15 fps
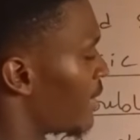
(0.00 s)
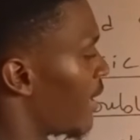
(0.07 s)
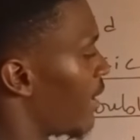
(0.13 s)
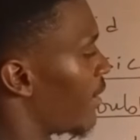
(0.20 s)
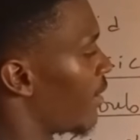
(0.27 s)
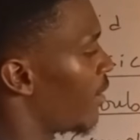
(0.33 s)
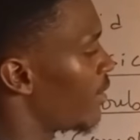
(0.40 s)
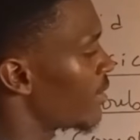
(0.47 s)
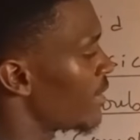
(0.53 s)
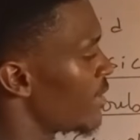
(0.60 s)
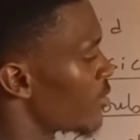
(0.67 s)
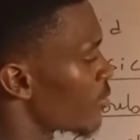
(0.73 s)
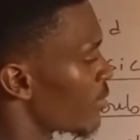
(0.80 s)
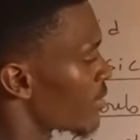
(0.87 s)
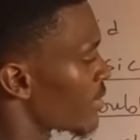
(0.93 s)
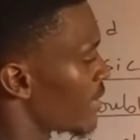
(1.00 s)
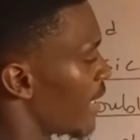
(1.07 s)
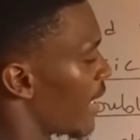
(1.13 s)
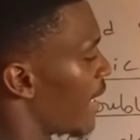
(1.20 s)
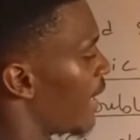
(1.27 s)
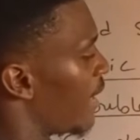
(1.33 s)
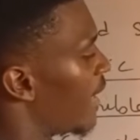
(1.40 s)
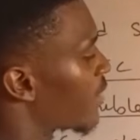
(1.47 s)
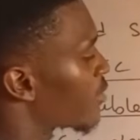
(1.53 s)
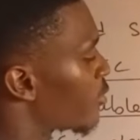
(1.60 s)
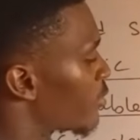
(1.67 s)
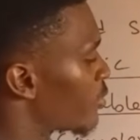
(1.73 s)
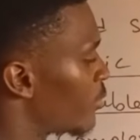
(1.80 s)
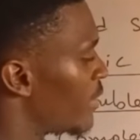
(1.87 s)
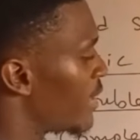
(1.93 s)
Now, all these ones, they are
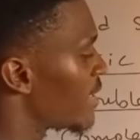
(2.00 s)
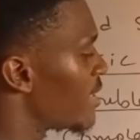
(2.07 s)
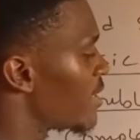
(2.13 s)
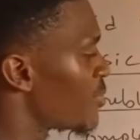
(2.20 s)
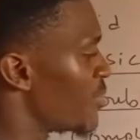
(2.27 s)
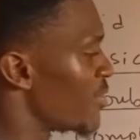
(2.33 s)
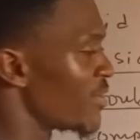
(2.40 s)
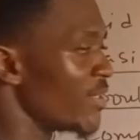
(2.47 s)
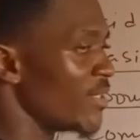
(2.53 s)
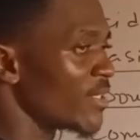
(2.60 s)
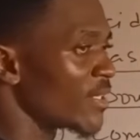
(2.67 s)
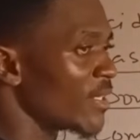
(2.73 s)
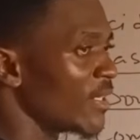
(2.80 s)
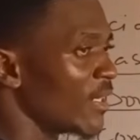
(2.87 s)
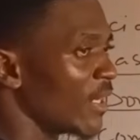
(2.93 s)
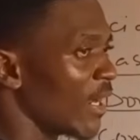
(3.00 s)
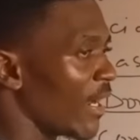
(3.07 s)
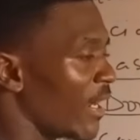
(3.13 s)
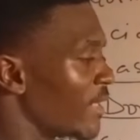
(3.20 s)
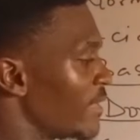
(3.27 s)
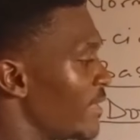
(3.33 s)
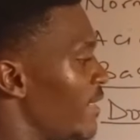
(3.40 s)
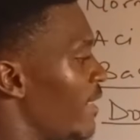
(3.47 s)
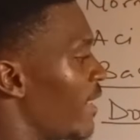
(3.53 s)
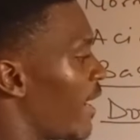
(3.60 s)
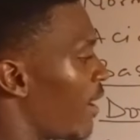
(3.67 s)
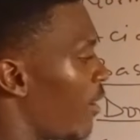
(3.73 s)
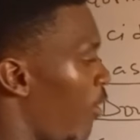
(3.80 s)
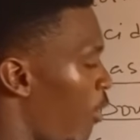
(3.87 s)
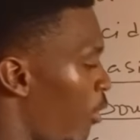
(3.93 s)
electron donating species, and they
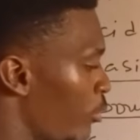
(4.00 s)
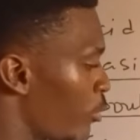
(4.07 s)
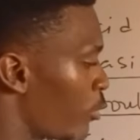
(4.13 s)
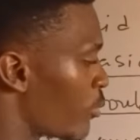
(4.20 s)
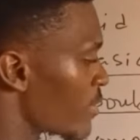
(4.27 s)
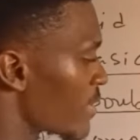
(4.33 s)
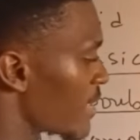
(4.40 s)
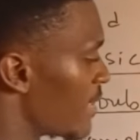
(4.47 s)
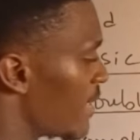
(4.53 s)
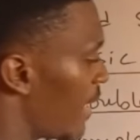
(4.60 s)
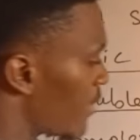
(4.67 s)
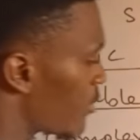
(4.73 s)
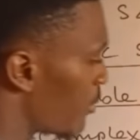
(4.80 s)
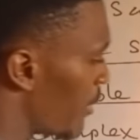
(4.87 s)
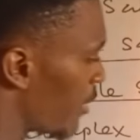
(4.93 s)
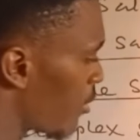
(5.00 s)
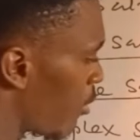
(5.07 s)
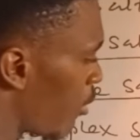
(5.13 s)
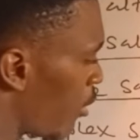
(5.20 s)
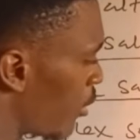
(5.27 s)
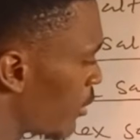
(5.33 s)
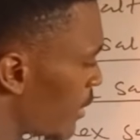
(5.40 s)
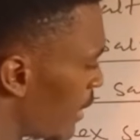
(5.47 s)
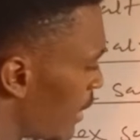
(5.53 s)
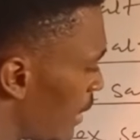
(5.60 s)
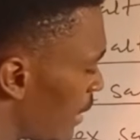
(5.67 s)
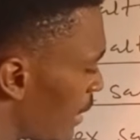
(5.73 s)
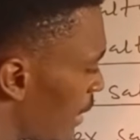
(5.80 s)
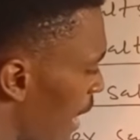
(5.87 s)
are all considered to be called